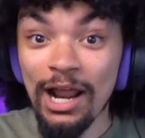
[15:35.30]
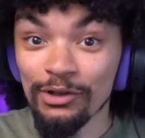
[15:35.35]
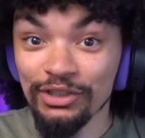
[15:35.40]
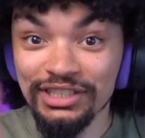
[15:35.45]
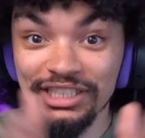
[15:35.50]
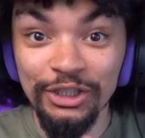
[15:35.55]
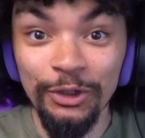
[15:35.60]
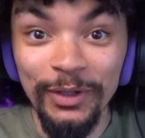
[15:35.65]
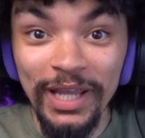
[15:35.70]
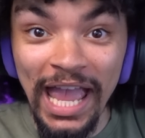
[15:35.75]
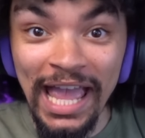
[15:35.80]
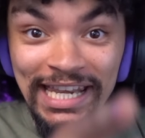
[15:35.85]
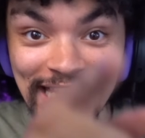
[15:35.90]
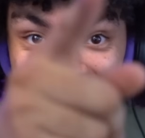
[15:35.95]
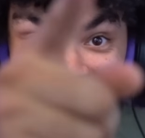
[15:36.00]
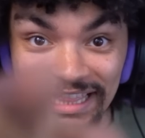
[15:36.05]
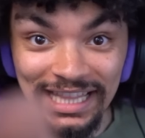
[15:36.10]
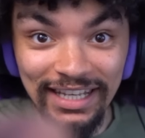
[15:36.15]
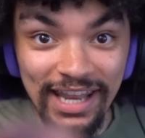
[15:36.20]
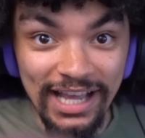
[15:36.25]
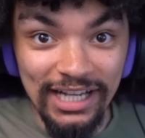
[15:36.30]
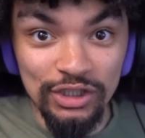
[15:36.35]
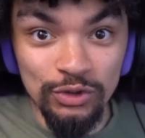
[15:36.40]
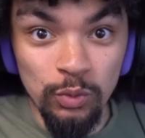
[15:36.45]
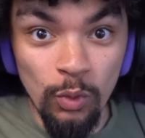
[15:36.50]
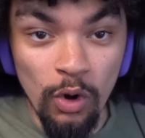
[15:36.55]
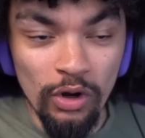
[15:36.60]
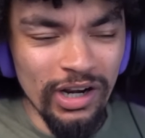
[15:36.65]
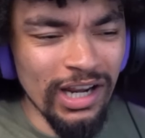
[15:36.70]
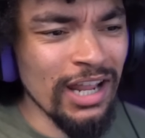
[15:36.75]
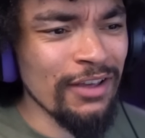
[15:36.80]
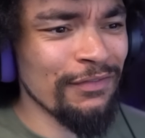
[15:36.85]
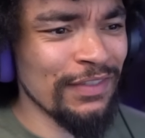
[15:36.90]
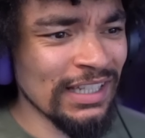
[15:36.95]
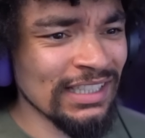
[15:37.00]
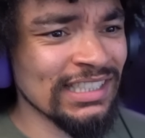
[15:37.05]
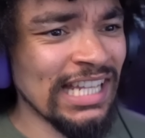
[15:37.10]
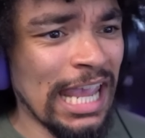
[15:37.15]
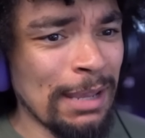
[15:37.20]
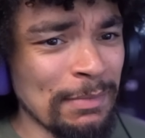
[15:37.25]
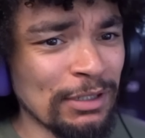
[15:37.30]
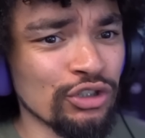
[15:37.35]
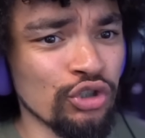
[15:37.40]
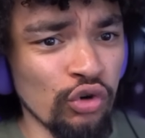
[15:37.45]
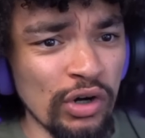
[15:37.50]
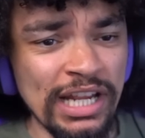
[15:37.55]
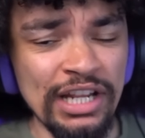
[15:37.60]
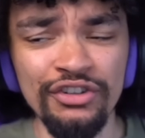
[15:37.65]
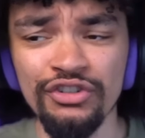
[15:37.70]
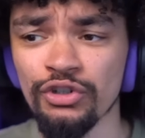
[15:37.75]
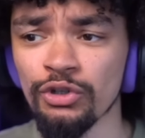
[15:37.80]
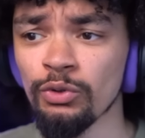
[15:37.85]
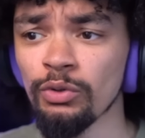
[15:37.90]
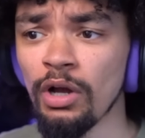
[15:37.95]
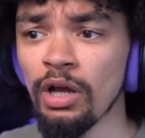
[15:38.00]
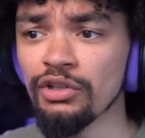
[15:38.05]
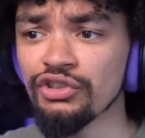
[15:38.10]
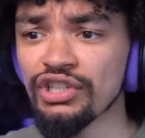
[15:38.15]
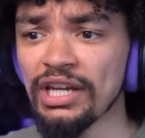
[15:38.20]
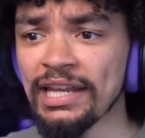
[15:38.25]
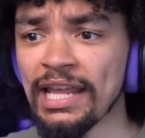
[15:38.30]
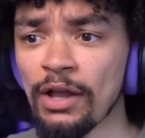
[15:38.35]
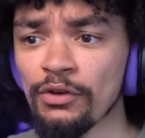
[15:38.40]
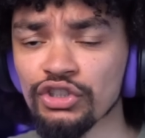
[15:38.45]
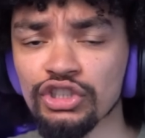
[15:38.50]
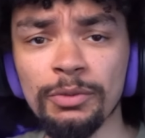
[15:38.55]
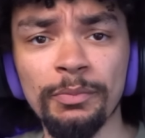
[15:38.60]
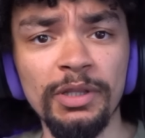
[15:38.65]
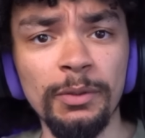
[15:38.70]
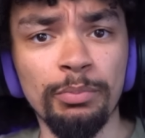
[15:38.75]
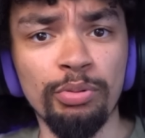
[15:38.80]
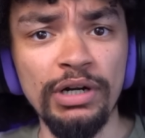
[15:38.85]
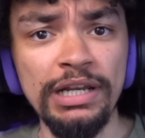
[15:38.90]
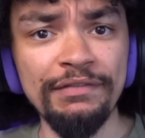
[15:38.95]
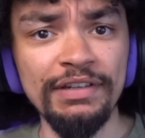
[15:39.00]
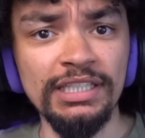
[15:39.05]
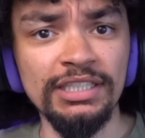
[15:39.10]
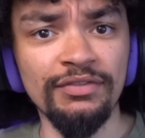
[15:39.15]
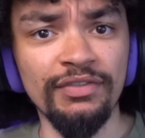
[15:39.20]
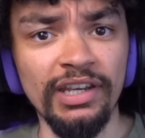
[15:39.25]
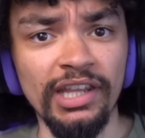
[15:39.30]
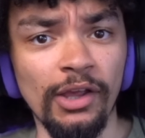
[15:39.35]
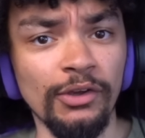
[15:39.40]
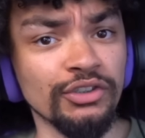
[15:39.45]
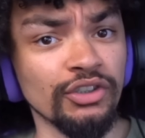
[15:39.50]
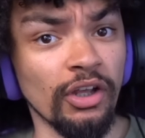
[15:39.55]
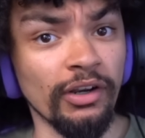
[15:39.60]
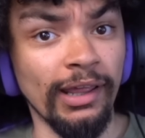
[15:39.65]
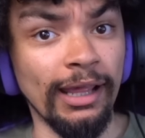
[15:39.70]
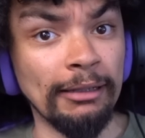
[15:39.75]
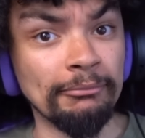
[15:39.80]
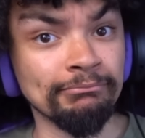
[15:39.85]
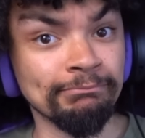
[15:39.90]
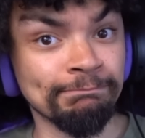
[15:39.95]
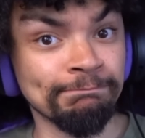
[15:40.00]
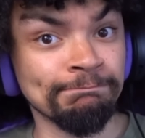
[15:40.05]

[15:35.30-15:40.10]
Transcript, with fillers: I'll see you again in the next one. And if this game intrigues you, uh, check out some of the previous videos on it.